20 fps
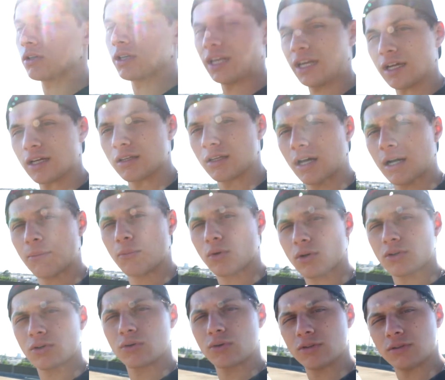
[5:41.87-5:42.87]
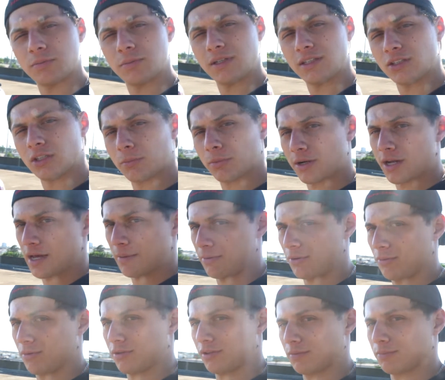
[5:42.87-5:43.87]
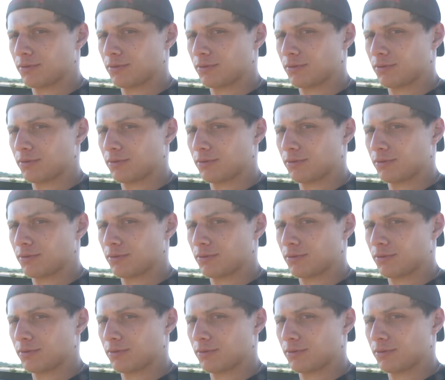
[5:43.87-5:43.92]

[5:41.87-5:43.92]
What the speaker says: leaning a lot more towards being super happy with this